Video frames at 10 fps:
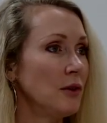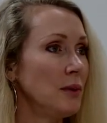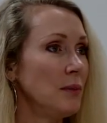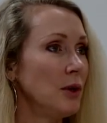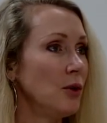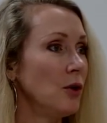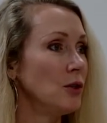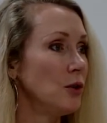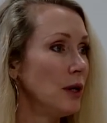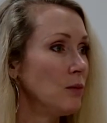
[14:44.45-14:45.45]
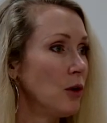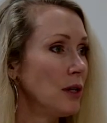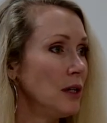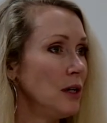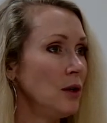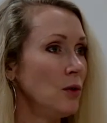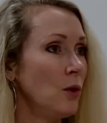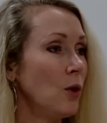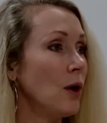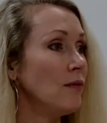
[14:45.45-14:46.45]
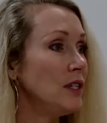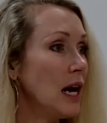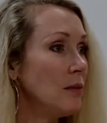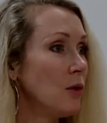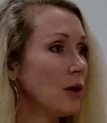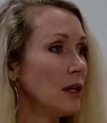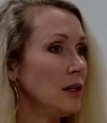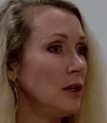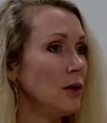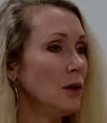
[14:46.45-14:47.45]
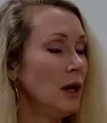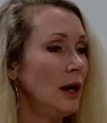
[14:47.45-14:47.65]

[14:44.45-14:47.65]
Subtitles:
with people who are doing more than you or have done more than you,